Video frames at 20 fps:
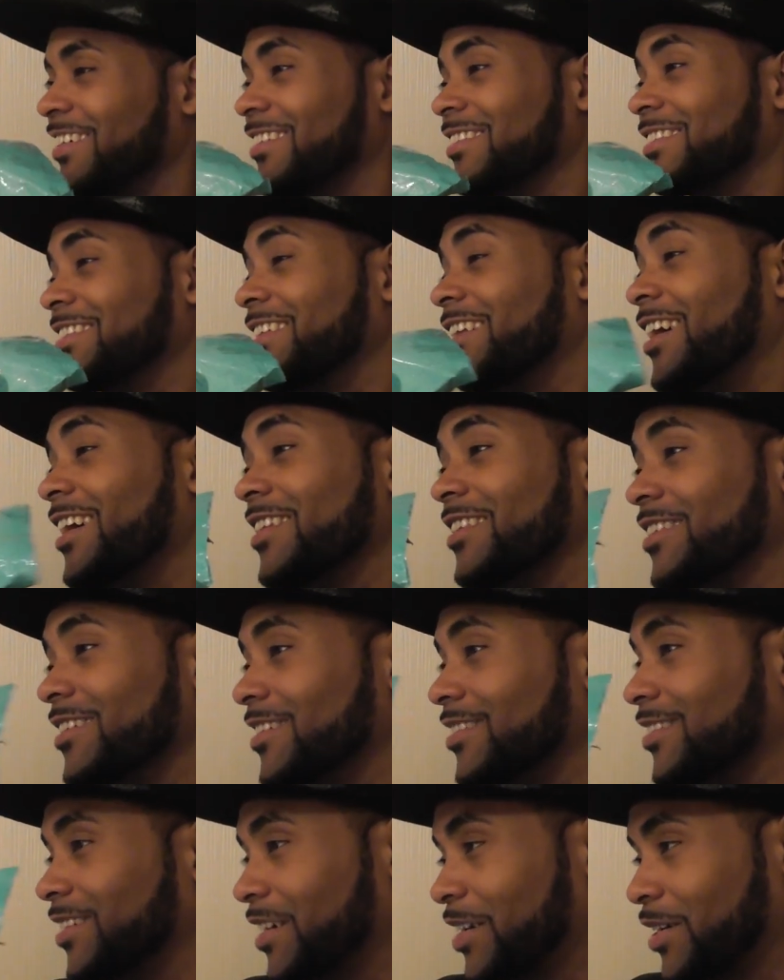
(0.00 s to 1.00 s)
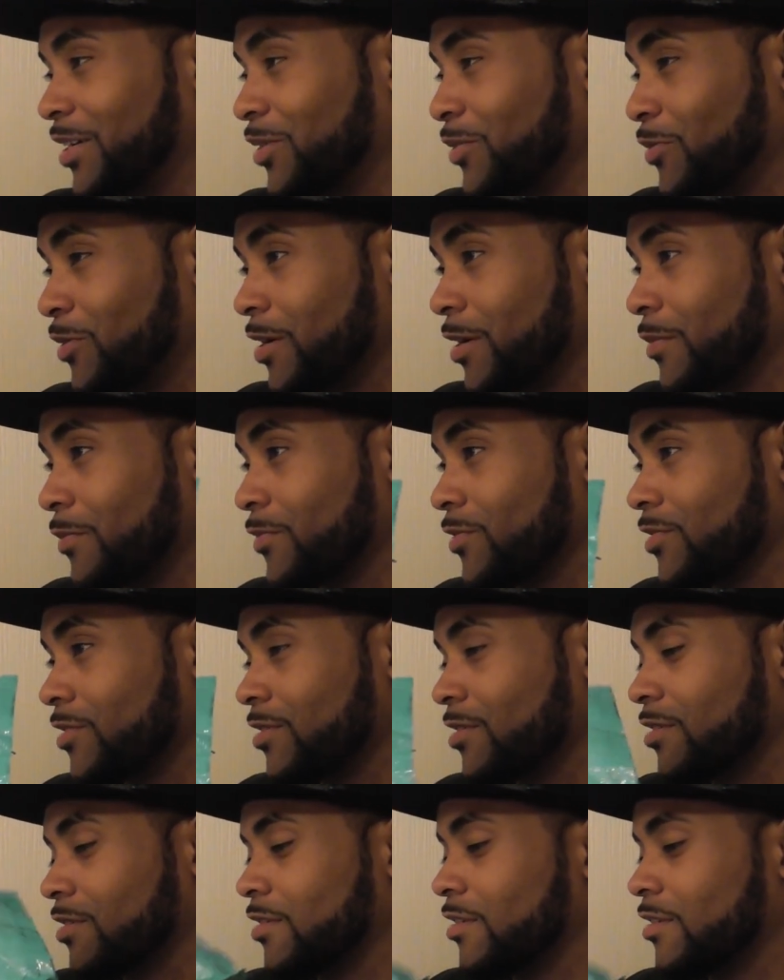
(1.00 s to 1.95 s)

it's not these hand wipes.